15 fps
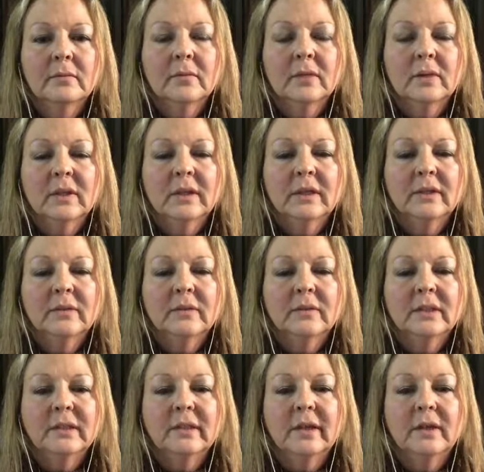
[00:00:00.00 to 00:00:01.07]
And it was
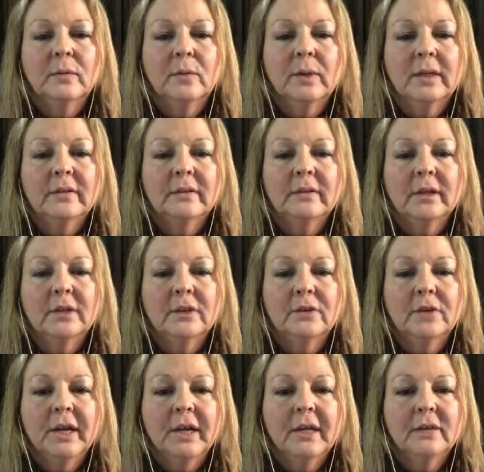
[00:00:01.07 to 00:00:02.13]
said once that you
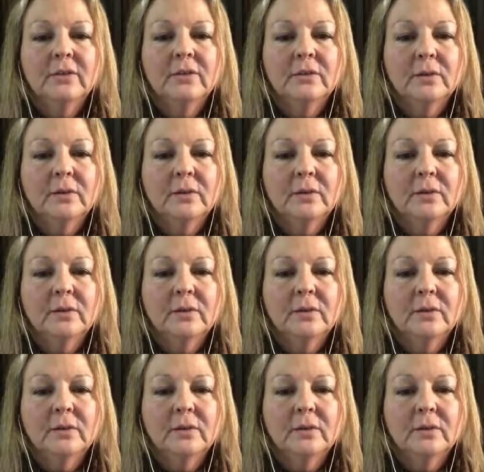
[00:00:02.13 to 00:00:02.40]
can't do it